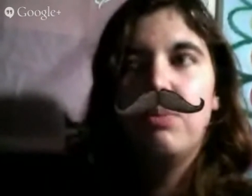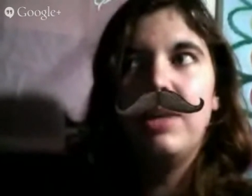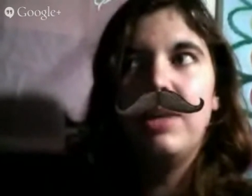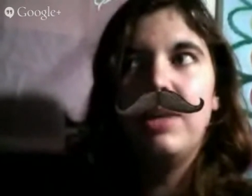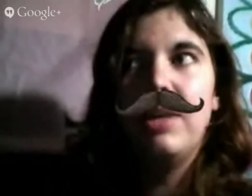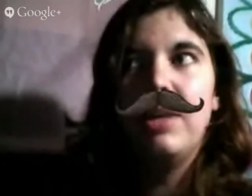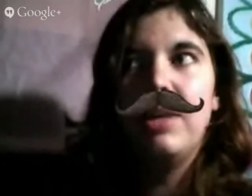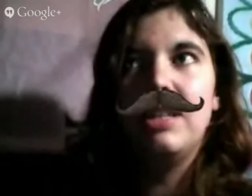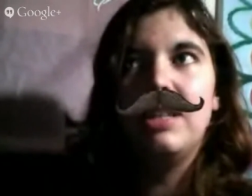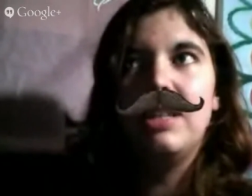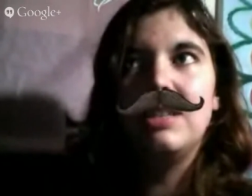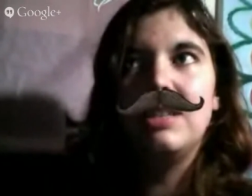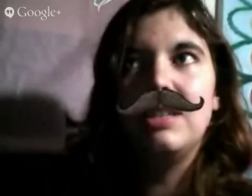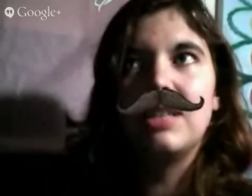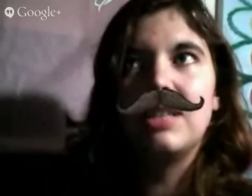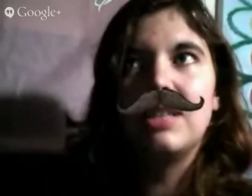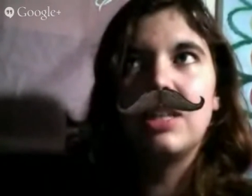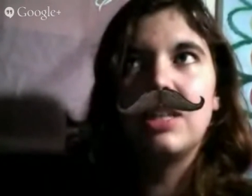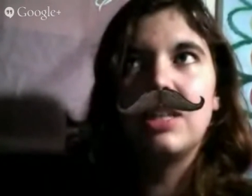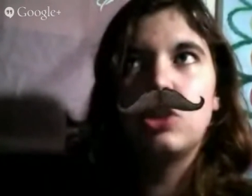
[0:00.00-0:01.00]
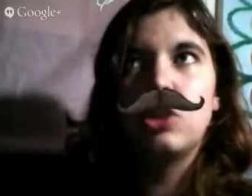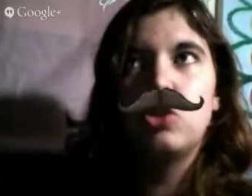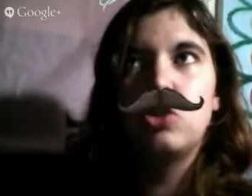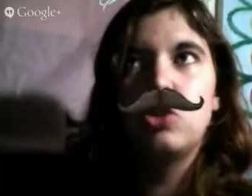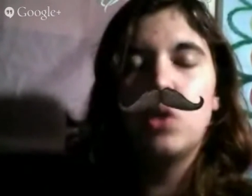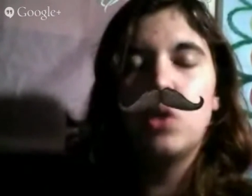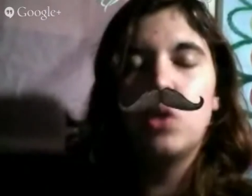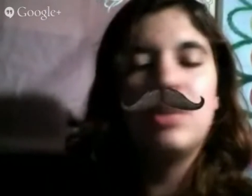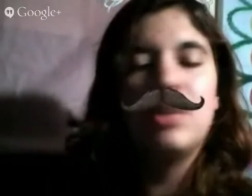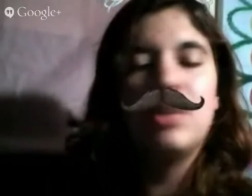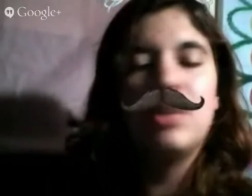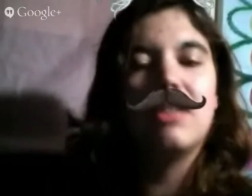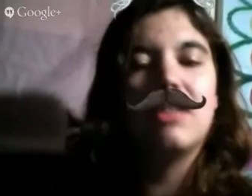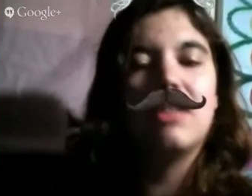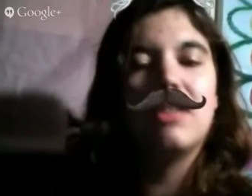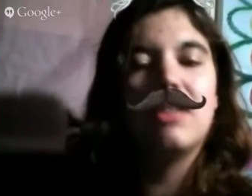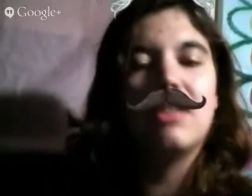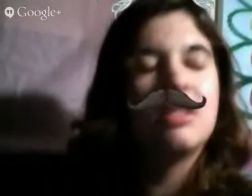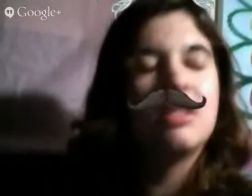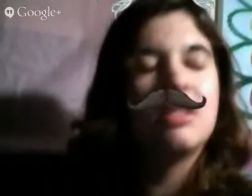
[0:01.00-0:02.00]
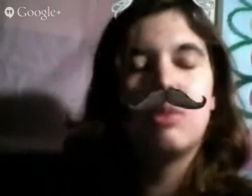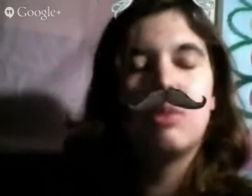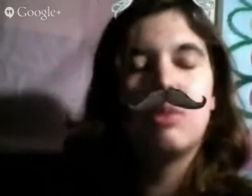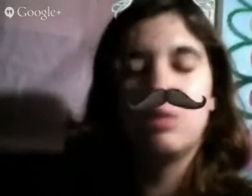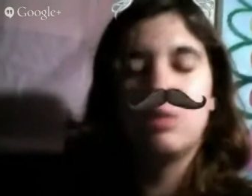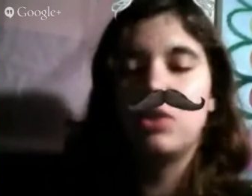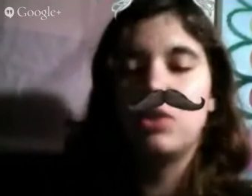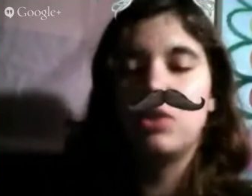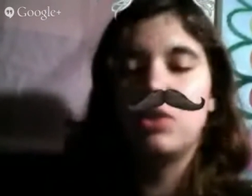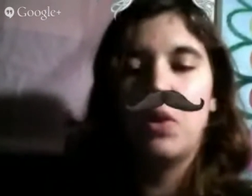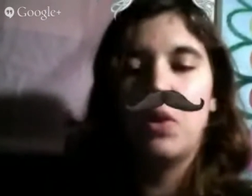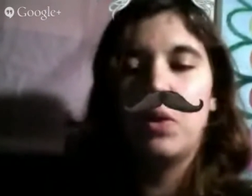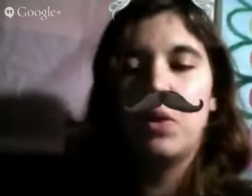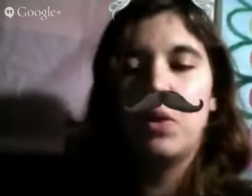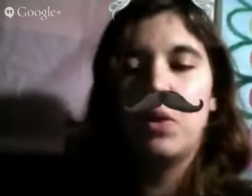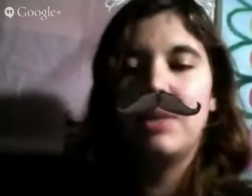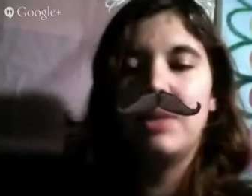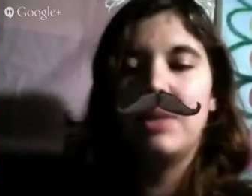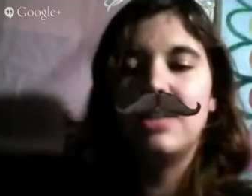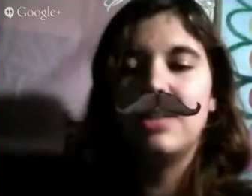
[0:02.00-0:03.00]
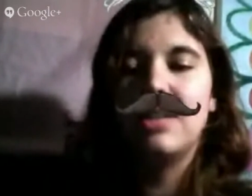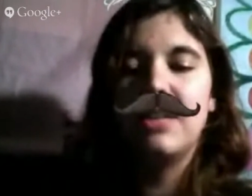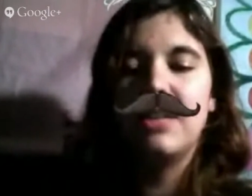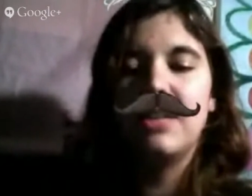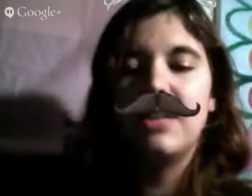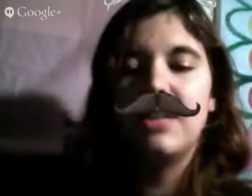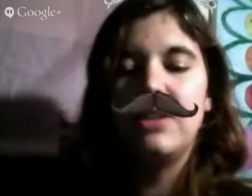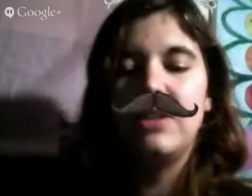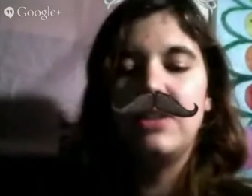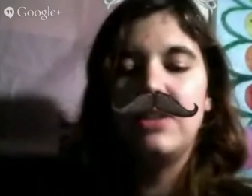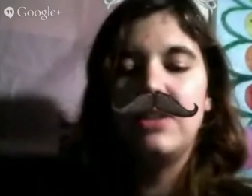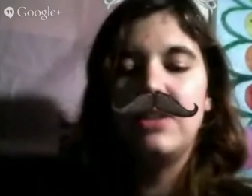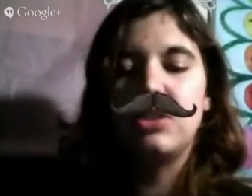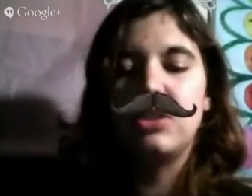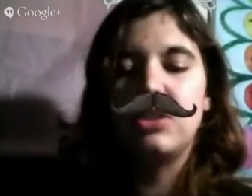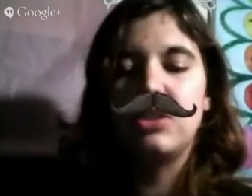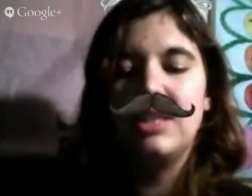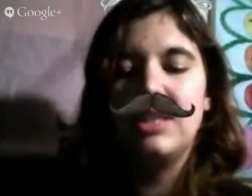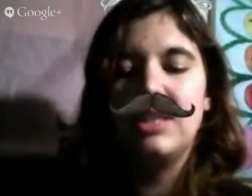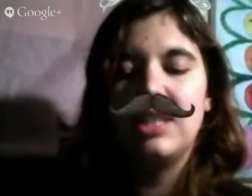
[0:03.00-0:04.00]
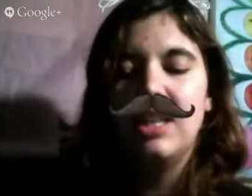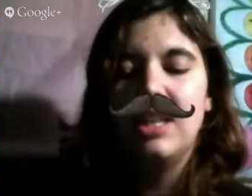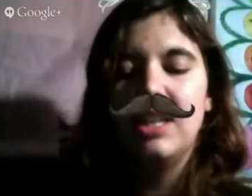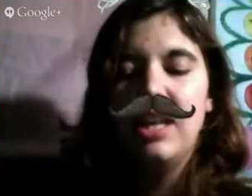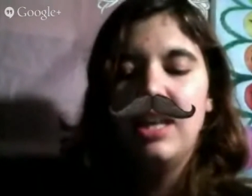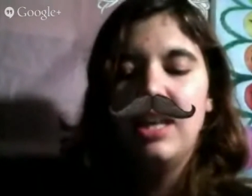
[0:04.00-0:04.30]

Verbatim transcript: it is like so synchronistic with what's going on in my life. It's crazy.